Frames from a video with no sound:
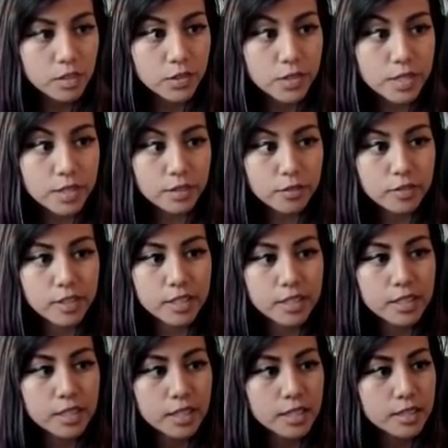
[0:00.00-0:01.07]
using
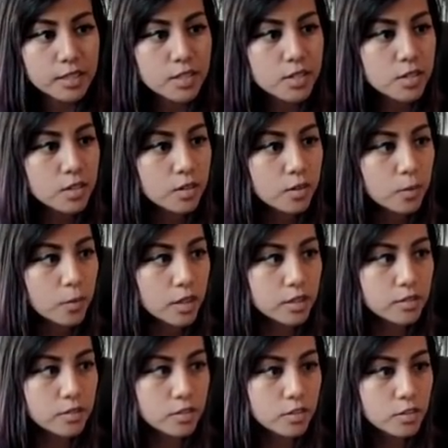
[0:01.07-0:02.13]
floodgates,
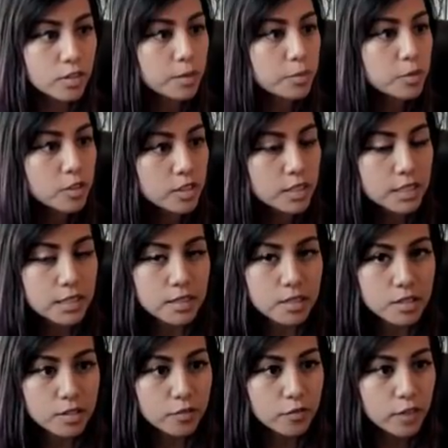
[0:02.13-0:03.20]
wall of
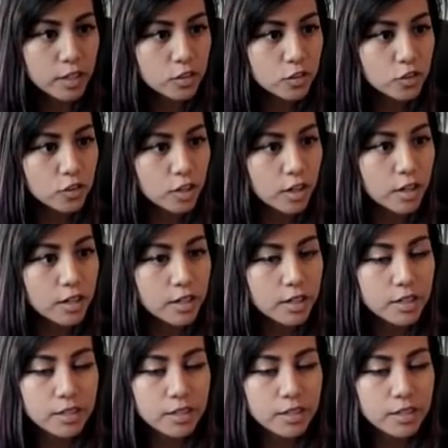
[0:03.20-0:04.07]
disruptions, defense draw,